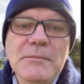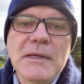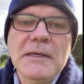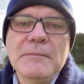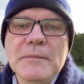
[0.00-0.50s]

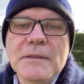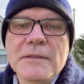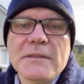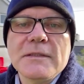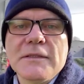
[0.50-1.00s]
I'm
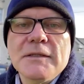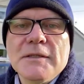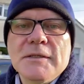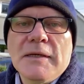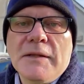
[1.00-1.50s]

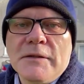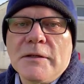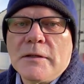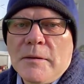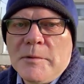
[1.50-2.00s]

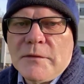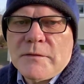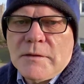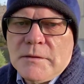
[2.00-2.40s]
Anthony Cummins.